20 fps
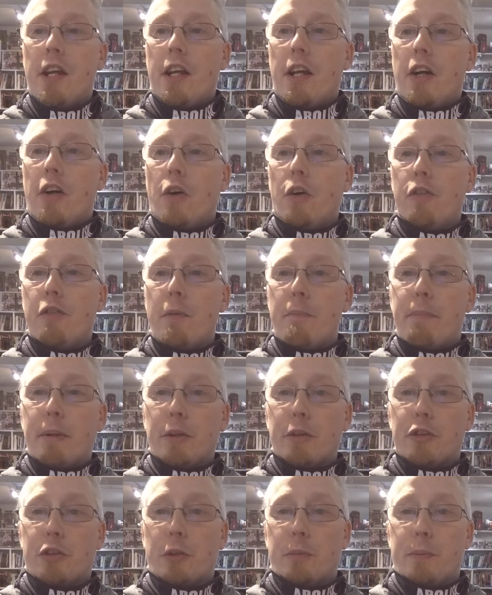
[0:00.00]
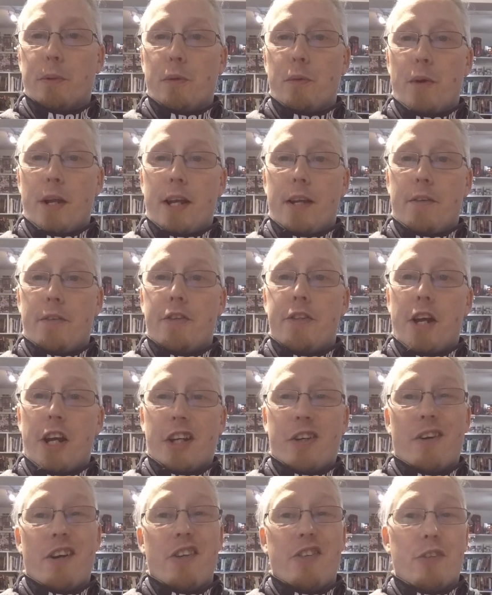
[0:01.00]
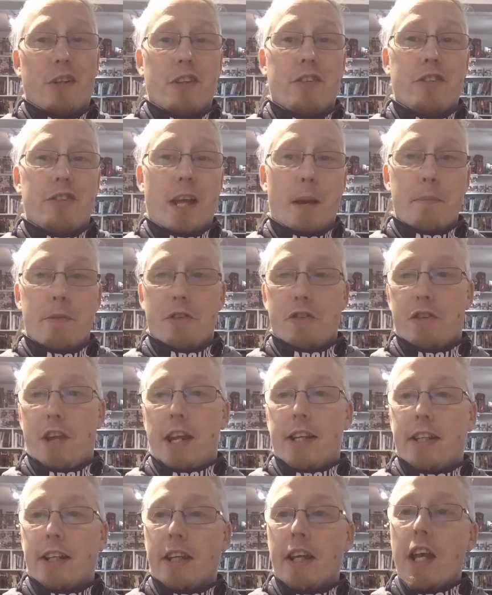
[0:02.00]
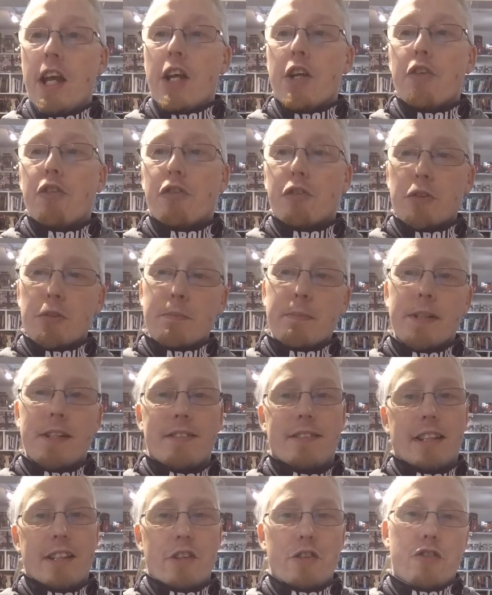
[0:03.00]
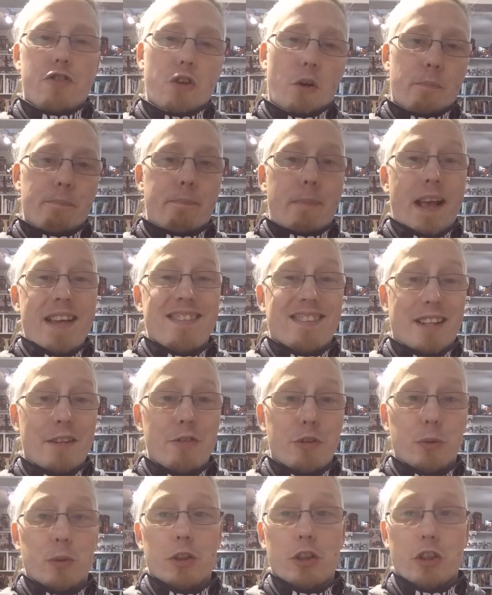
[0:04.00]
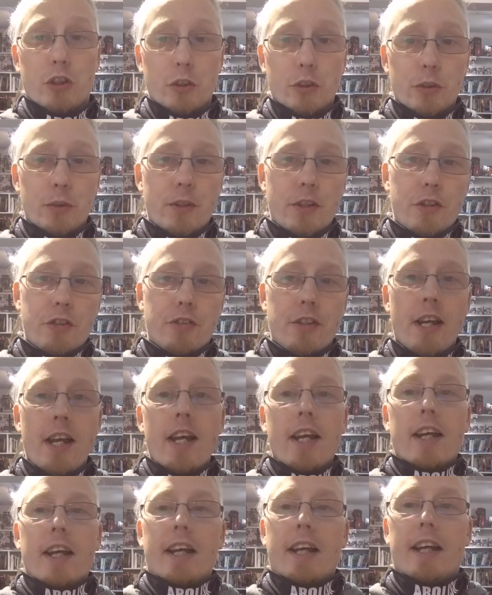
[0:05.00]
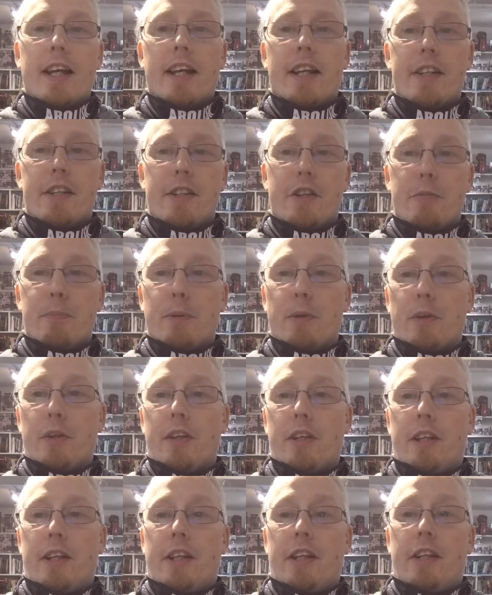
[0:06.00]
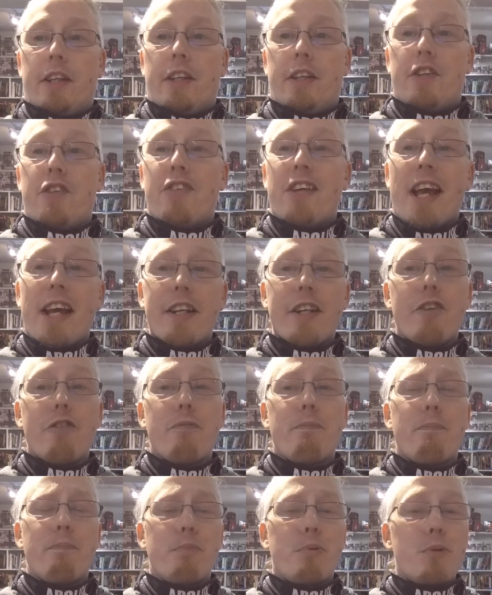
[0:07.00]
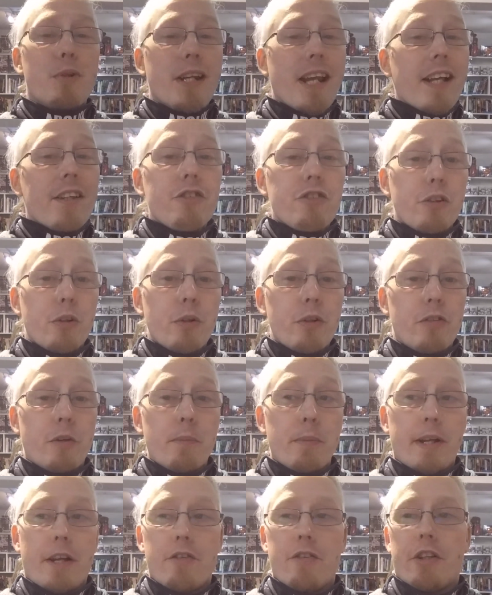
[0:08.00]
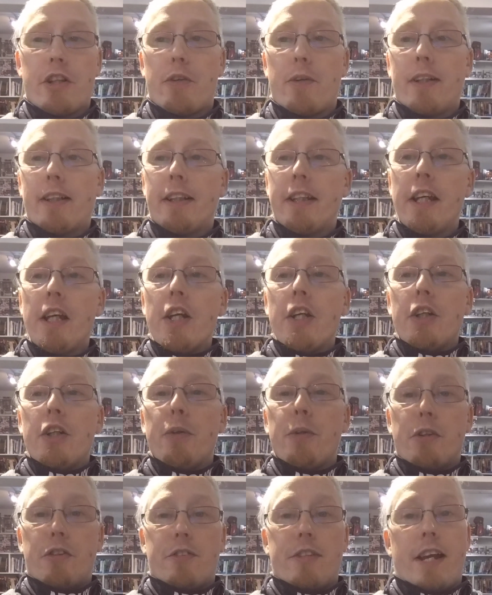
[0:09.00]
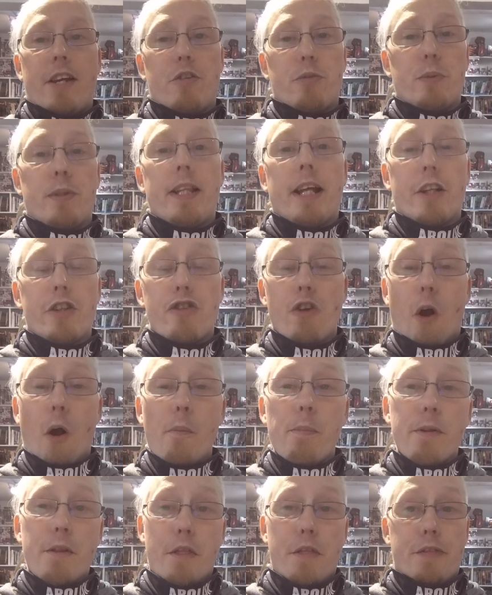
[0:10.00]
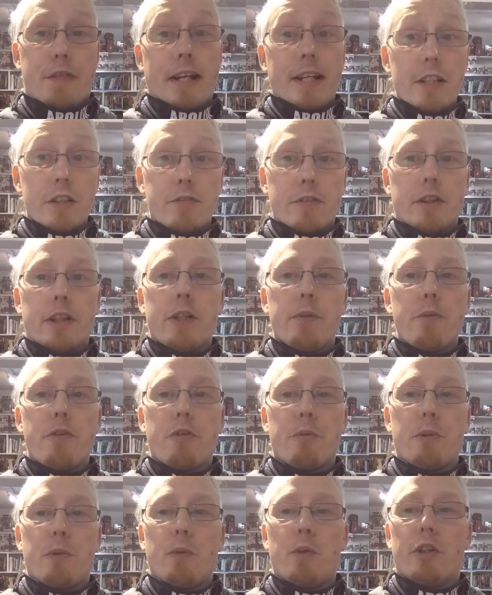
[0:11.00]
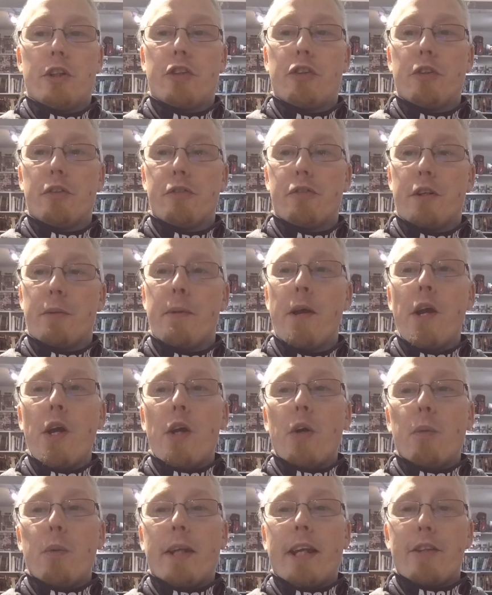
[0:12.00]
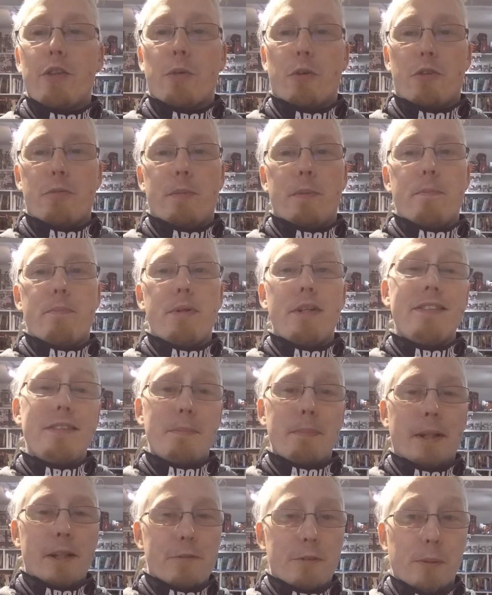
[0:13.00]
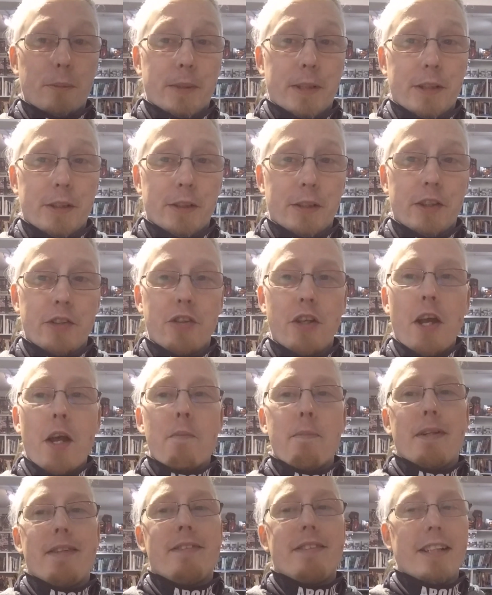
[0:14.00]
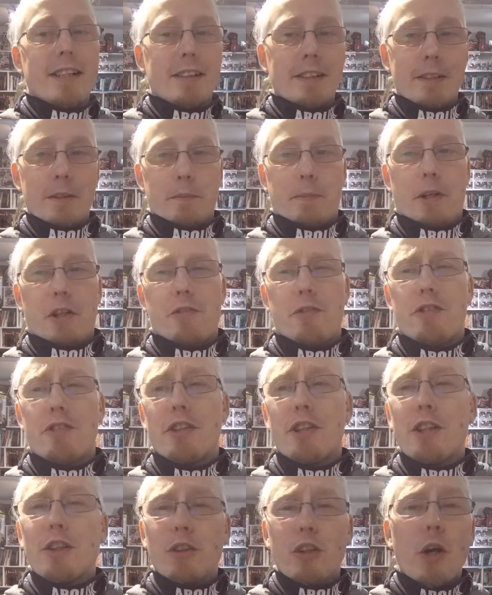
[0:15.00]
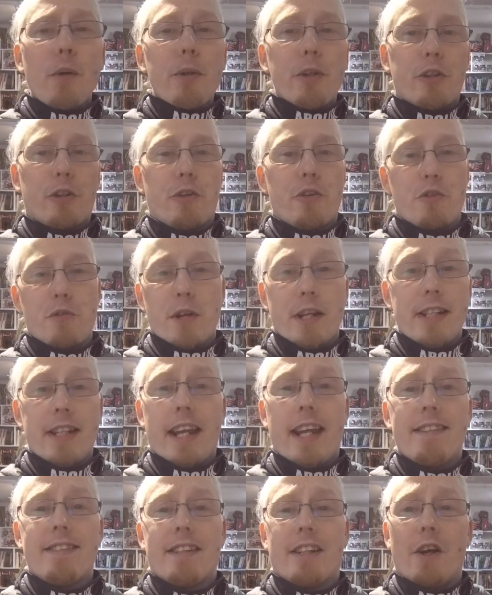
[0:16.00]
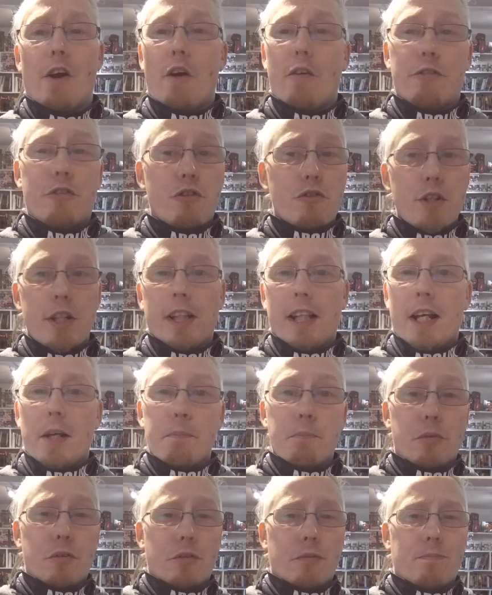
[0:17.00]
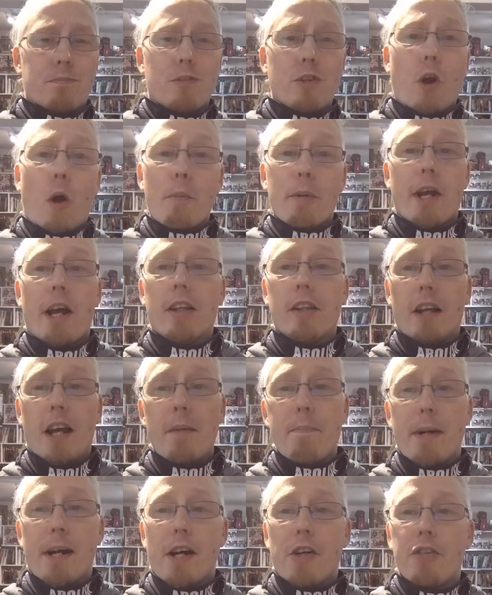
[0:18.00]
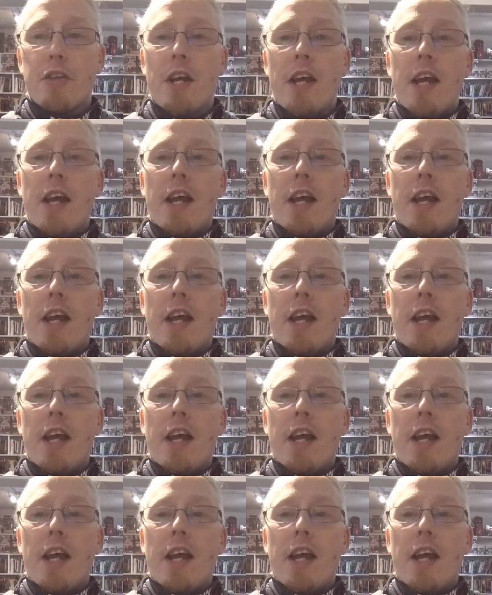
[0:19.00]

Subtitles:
All of it built up around the darker areas of depth and shading. Some might say this is a job best left to a colourist, and in this book, it's Arif Prianto, if I'm pronouncing that correctly, who is tasked with that job, and thankfully, with some of the work done for him, we get to watch him being pretty playful with the colours. Particularly impressive is the glow he shows radiating off street lamps, cop car light bars,